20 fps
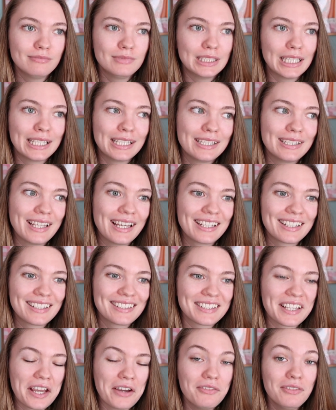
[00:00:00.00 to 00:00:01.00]
done it yet
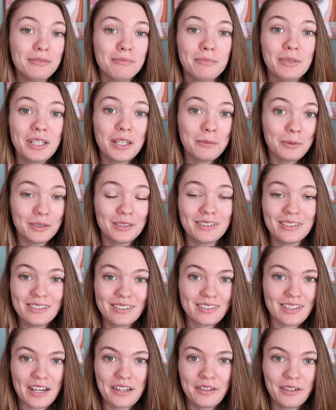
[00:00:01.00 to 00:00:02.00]
because I haven't been able to
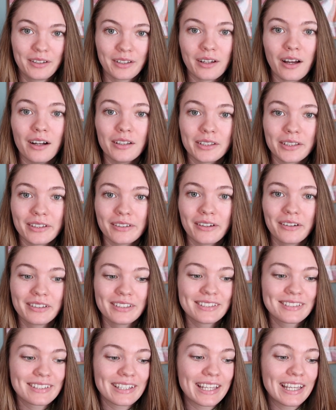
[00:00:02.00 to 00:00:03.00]
decide on a color,
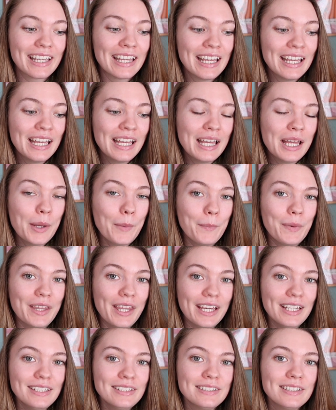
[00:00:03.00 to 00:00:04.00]
honestly, but
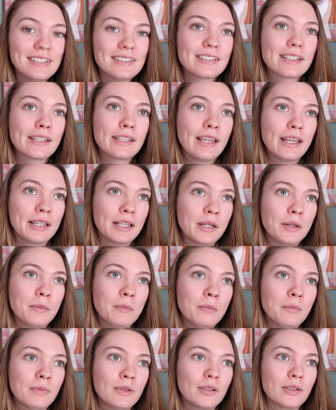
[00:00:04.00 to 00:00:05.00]
that is this
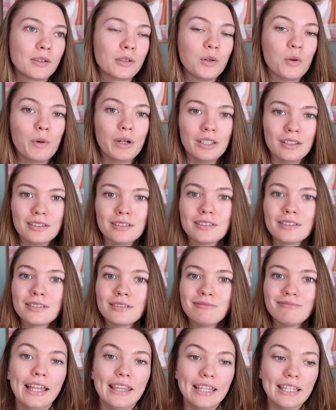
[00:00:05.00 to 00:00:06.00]
gingham quilt.
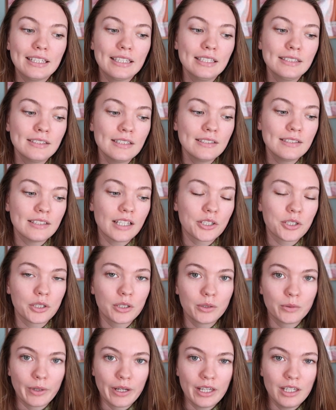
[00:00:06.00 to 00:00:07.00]
I think this is such a
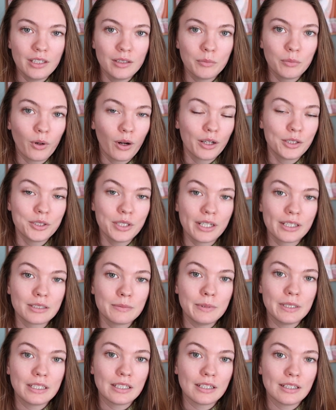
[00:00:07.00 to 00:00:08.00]
great
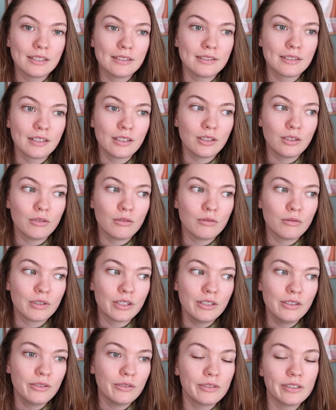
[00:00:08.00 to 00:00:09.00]
project because you
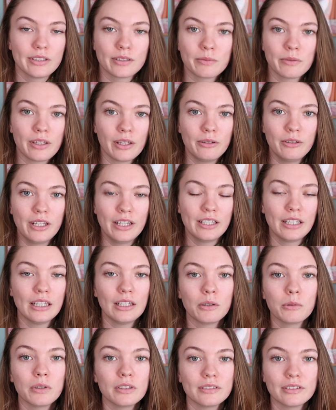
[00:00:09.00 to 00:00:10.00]
can do this without
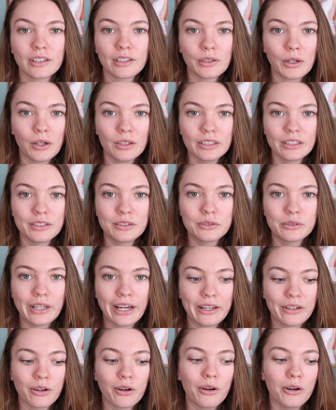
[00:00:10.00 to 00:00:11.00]
any quilting knowledge
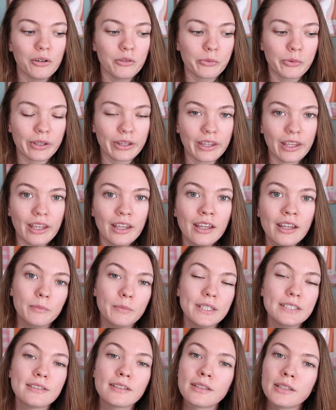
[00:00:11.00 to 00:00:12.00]
at all, really.
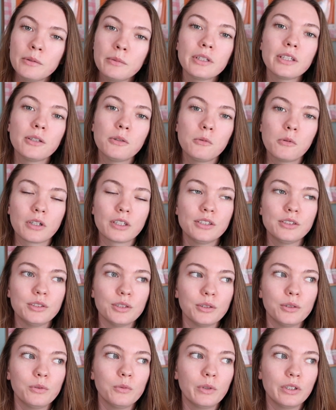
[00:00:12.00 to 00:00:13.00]
Basically what you want to
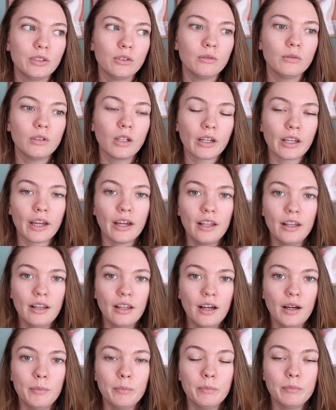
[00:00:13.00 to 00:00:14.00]
do when you look at
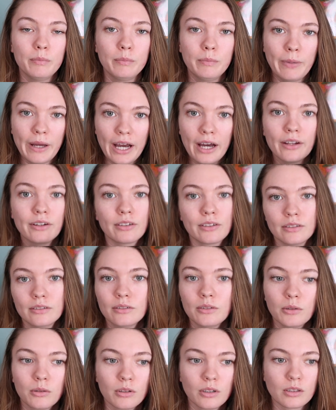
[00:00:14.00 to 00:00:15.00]
a
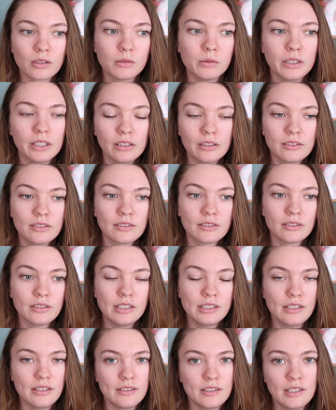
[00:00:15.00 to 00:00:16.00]
pattern or a quilt,
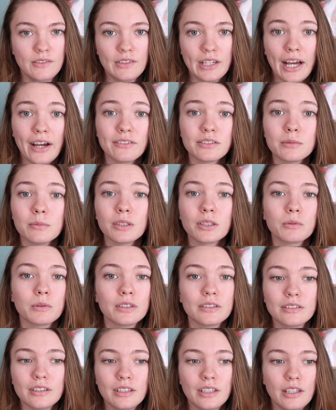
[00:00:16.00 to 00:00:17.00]
it doesn't even have to be
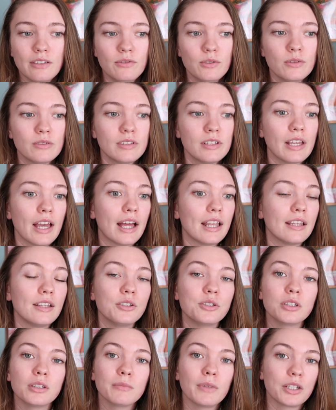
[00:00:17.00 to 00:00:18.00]
quilted, if you see any
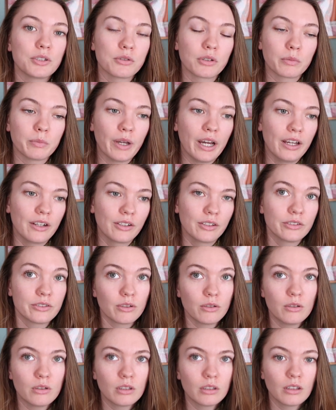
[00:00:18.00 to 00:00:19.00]
geometric pattern,
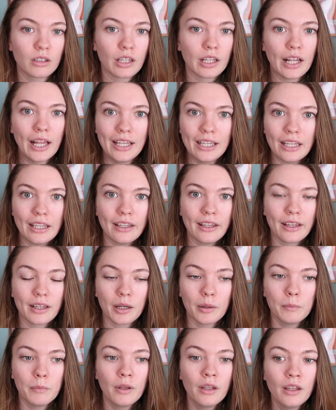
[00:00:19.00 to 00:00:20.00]
so you can look at any
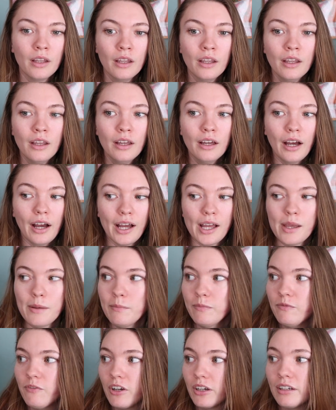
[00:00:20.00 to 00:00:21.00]
gingham. I
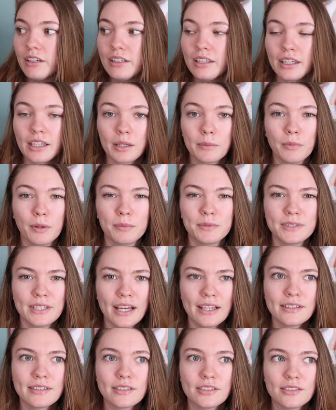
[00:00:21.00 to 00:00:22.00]
am very gingham
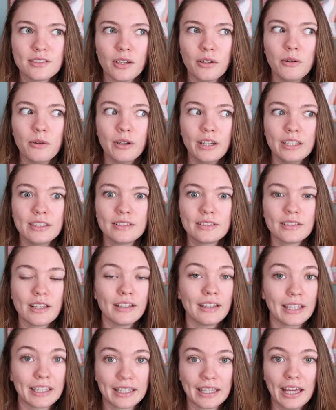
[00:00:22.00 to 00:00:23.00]
obsessed, so it's
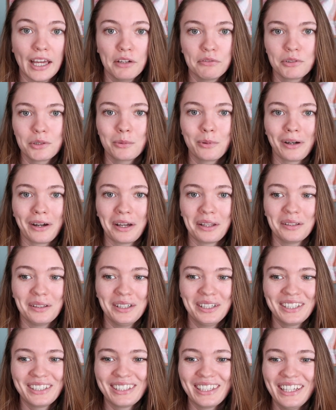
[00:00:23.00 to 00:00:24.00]
like everywhere I
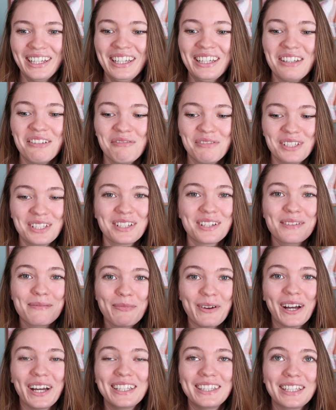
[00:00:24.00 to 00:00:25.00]
look. Even just
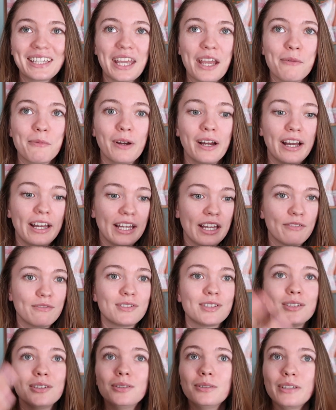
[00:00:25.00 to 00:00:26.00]
behind the camera, I
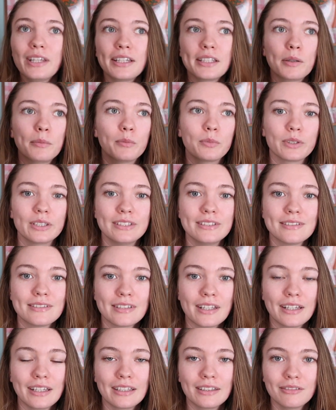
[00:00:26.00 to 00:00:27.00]
have 2 gingham prints
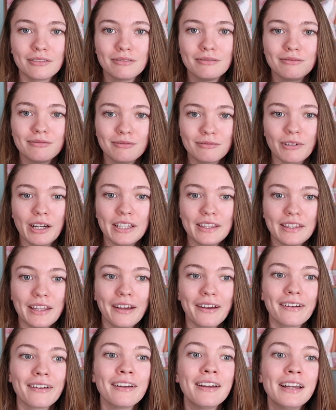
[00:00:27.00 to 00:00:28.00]
sitting right
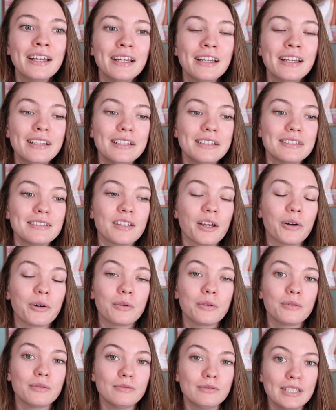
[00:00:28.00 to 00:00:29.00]
there.
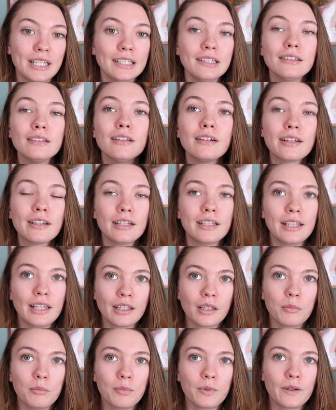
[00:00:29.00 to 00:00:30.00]
So take a look at a
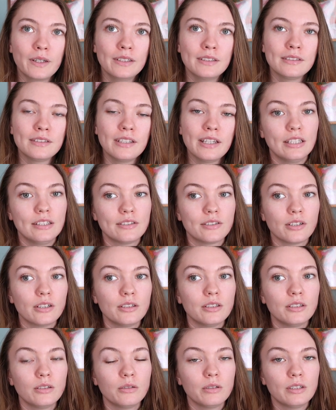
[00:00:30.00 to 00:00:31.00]
gingham print and start
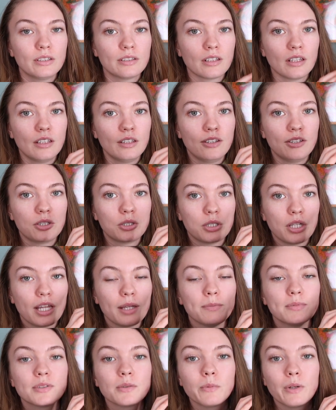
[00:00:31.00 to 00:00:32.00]
to notice the
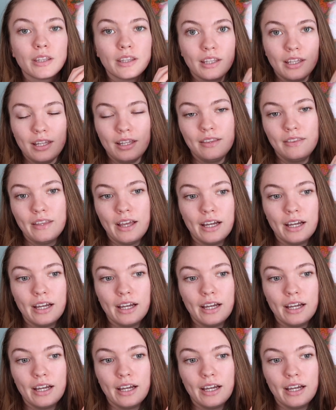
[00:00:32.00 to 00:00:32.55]
shapes within